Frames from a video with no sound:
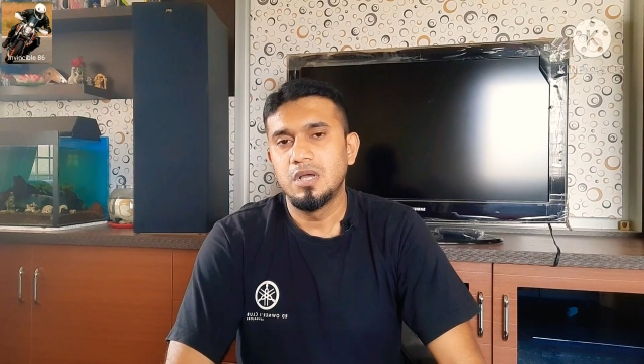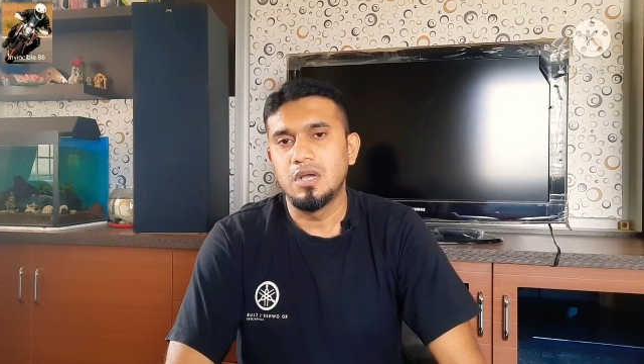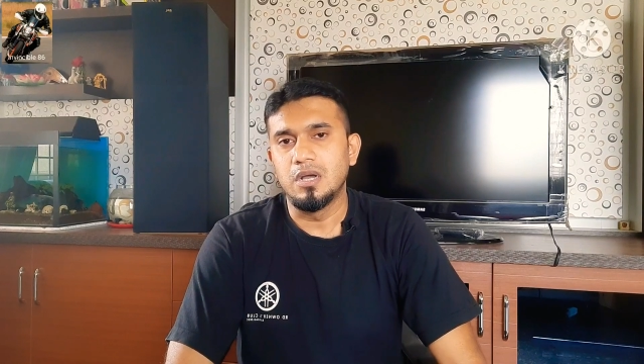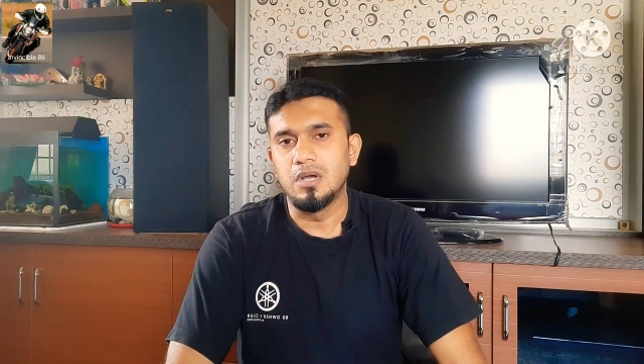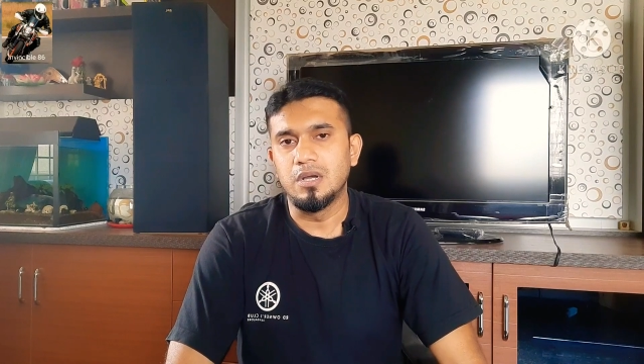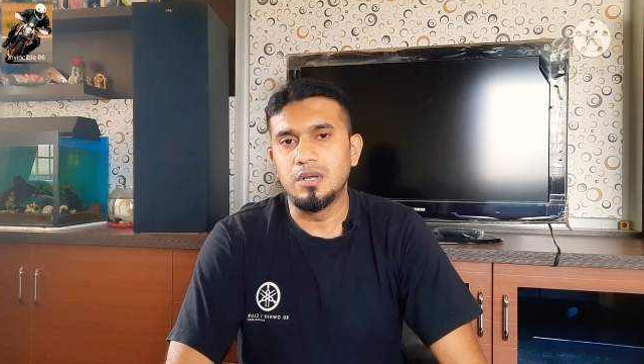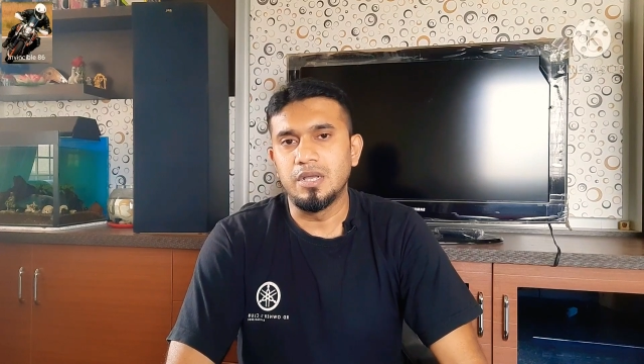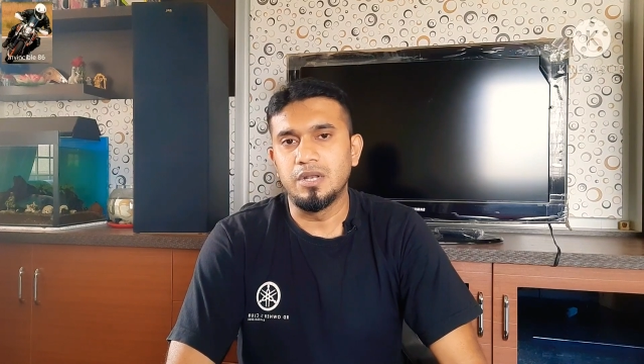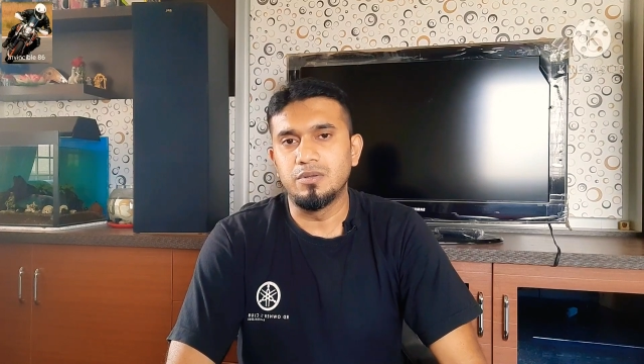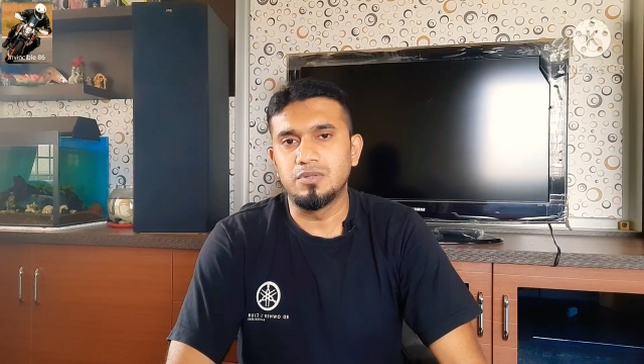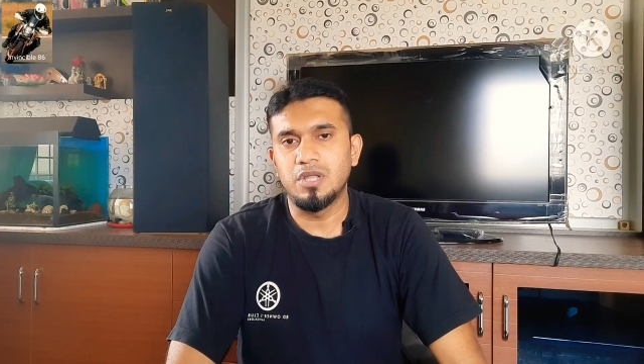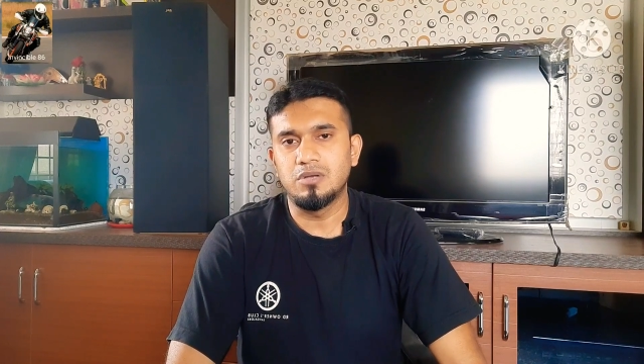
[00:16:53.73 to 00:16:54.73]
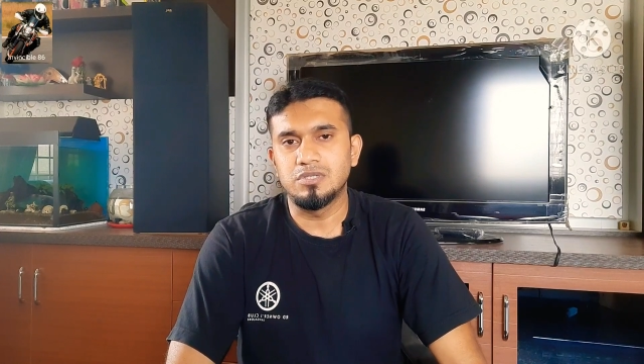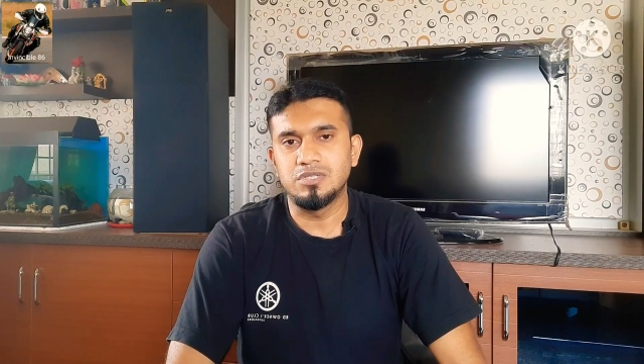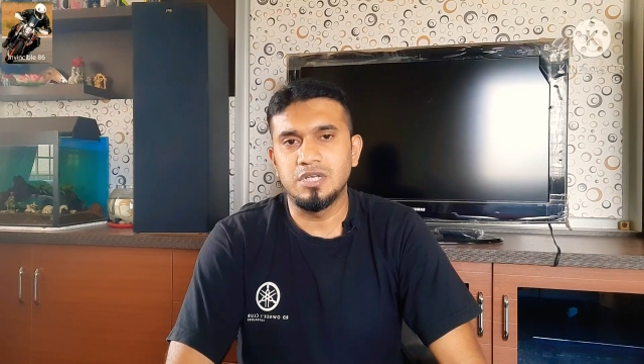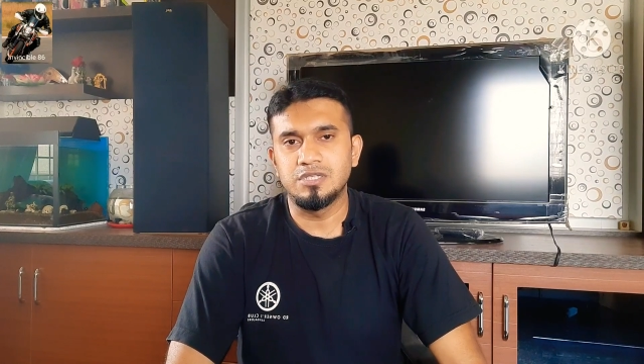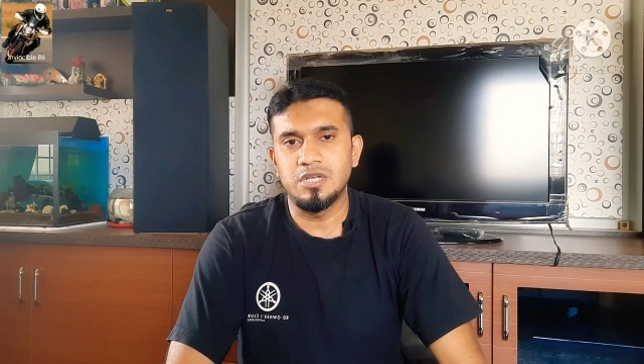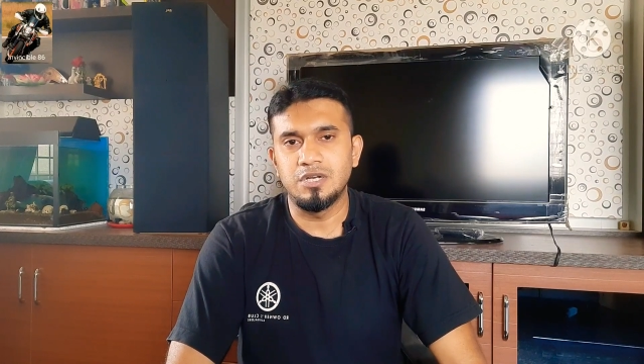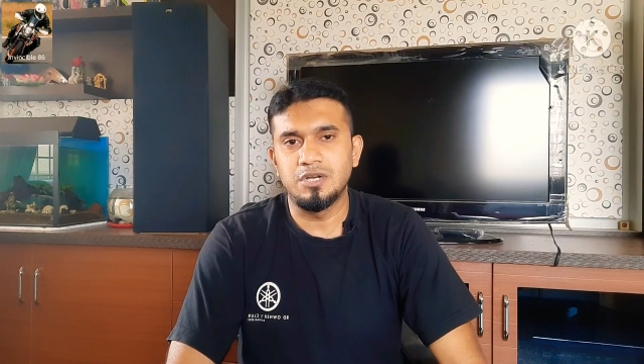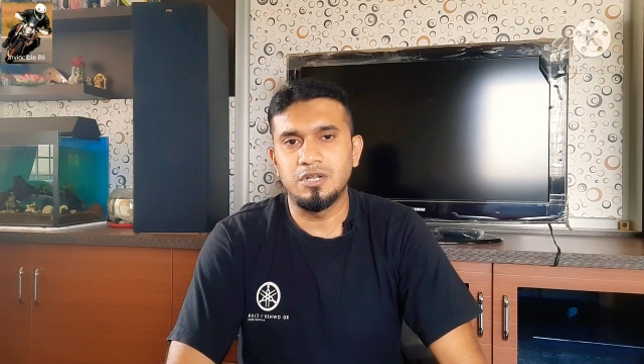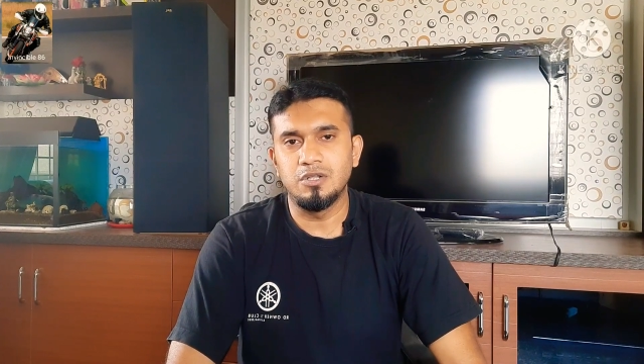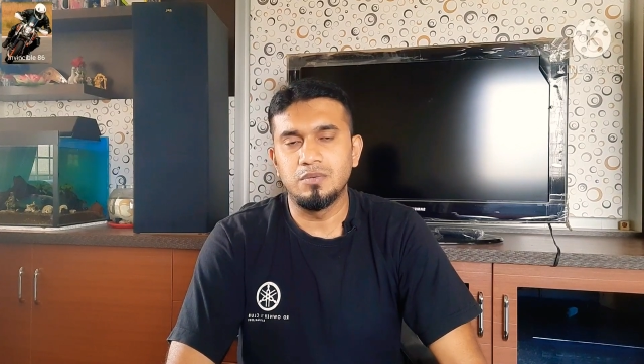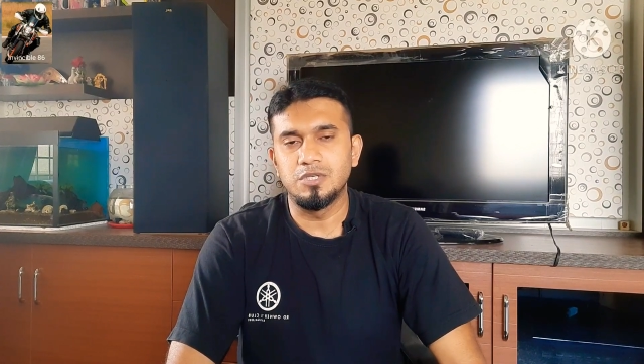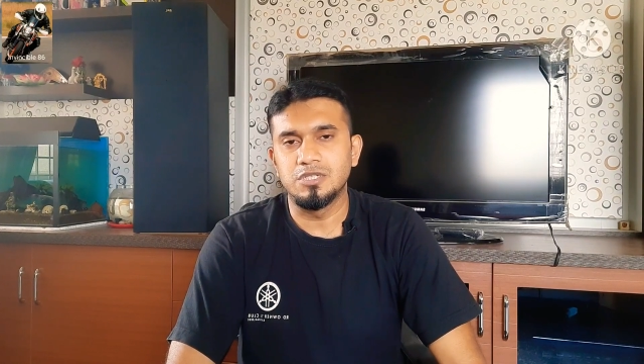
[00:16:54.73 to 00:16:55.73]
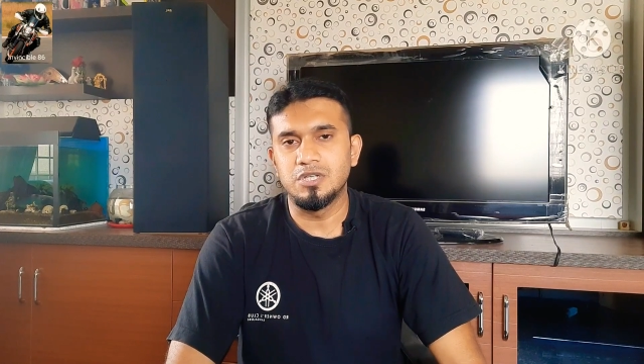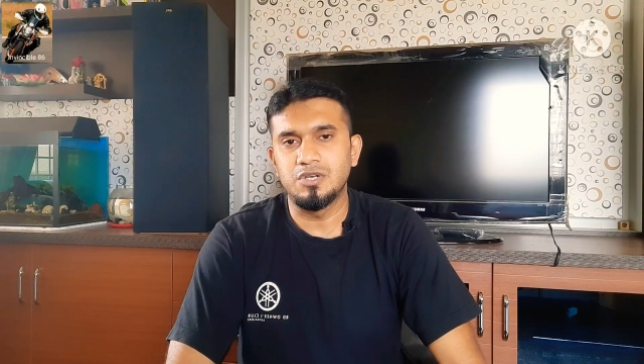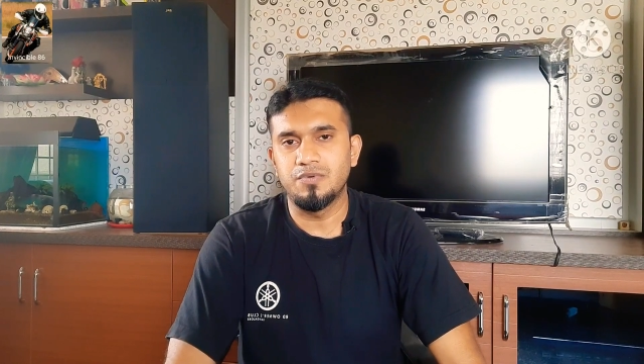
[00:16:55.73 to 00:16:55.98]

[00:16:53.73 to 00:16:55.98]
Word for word: uh, you know 1600 kilometers in